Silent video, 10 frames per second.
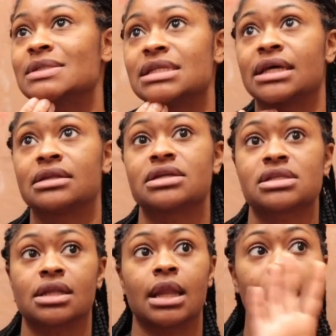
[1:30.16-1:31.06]
I was saying,
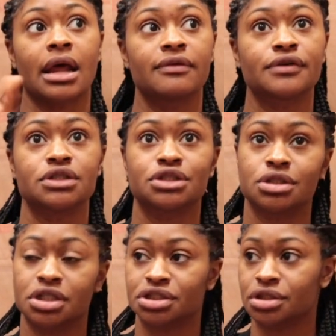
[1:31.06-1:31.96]
there's a lot of
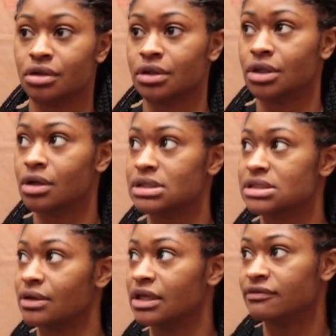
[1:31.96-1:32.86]
construction going on.
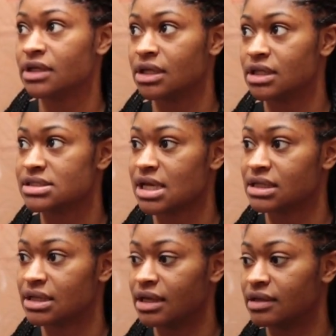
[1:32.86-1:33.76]
So even
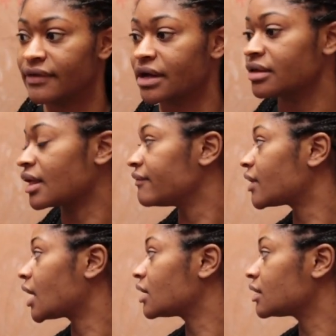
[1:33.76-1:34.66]
inside the elevator, they've
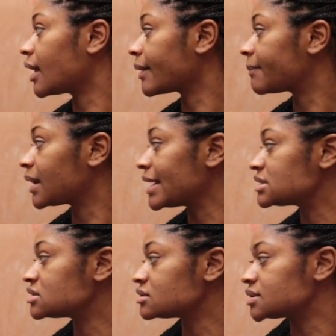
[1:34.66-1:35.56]
kind of like
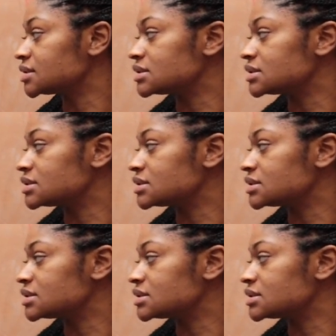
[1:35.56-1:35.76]
plastered